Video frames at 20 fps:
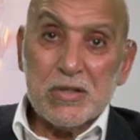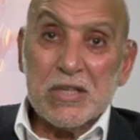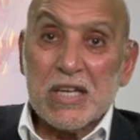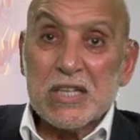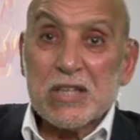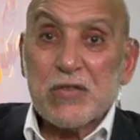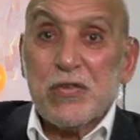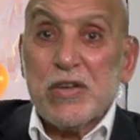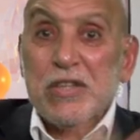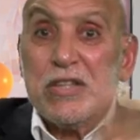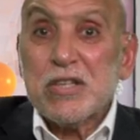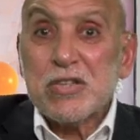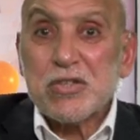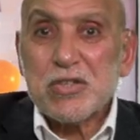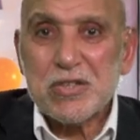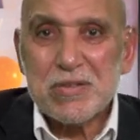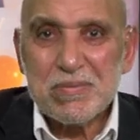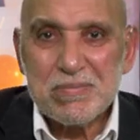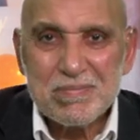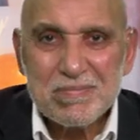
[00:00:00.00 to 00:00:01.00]
Or negative
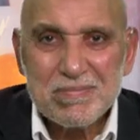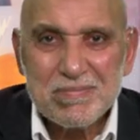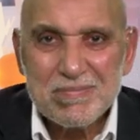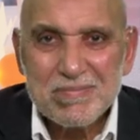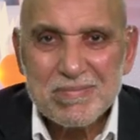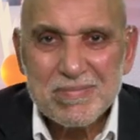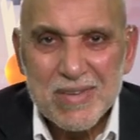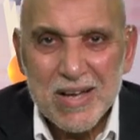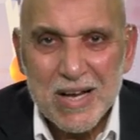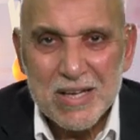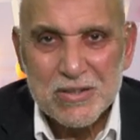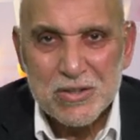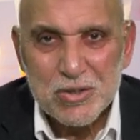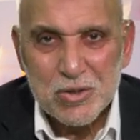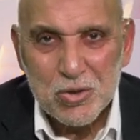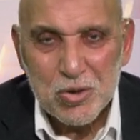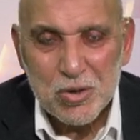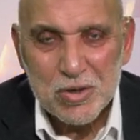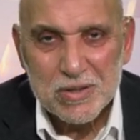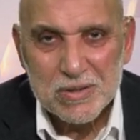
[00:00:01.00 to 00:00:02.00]
energy, as
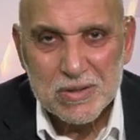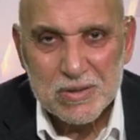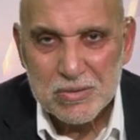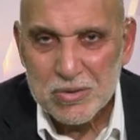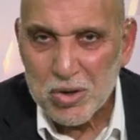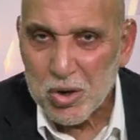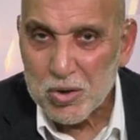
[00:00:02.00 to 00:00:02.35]
they call it.